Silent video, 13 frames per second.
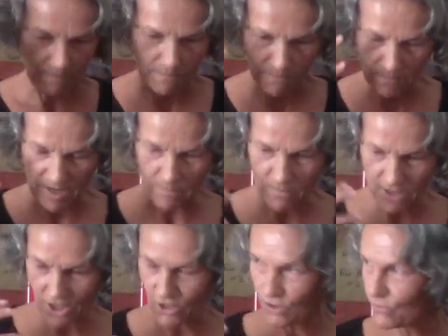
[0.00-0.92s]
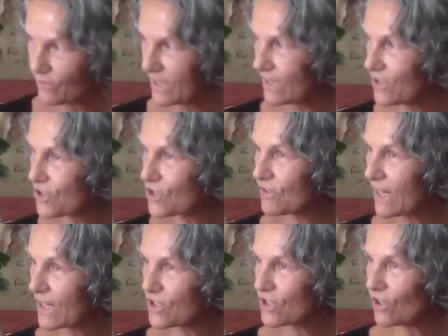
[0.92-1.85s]
my Margot Ridler
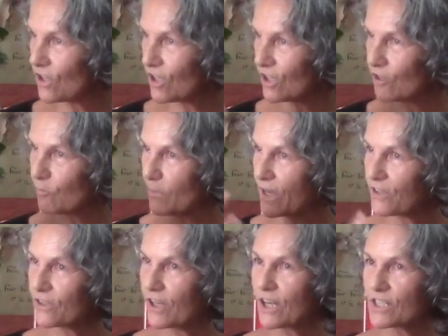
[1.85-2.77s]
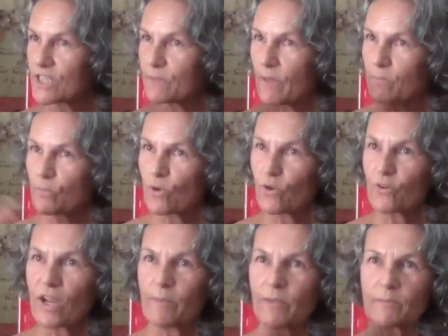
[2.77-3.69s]
structure, all of my thoughts, my
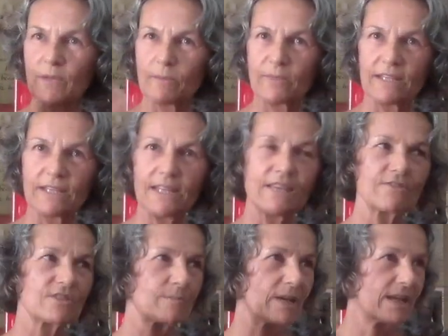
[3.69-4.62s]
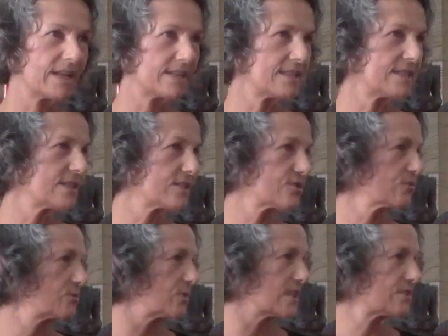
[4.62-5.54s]
programming, my beliefs, my ideas
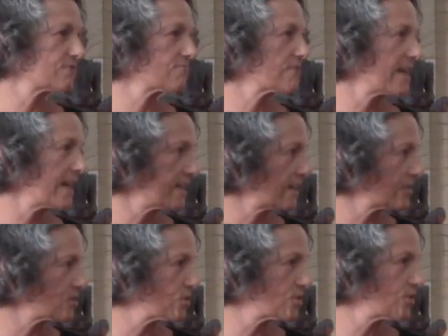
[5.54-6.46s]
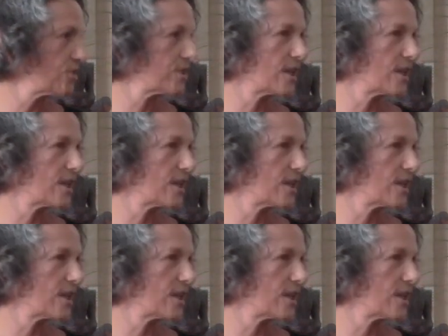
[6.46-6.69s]
of what is right and good